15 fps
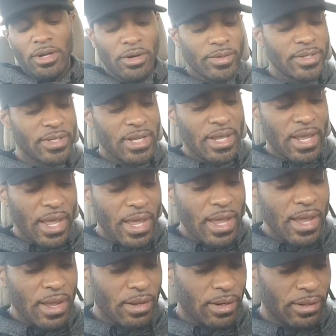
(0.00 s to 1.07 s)
know, and saying,
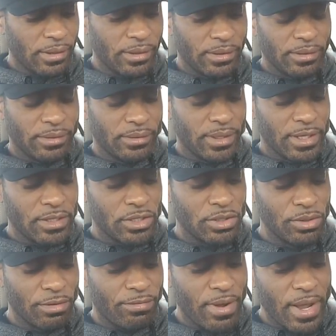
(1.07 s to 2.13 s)
hey, let's
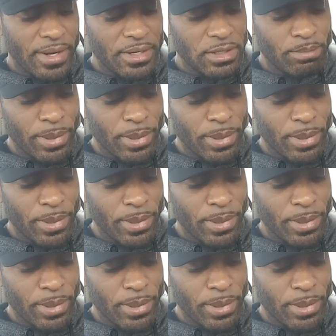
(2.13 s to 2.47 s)
unify these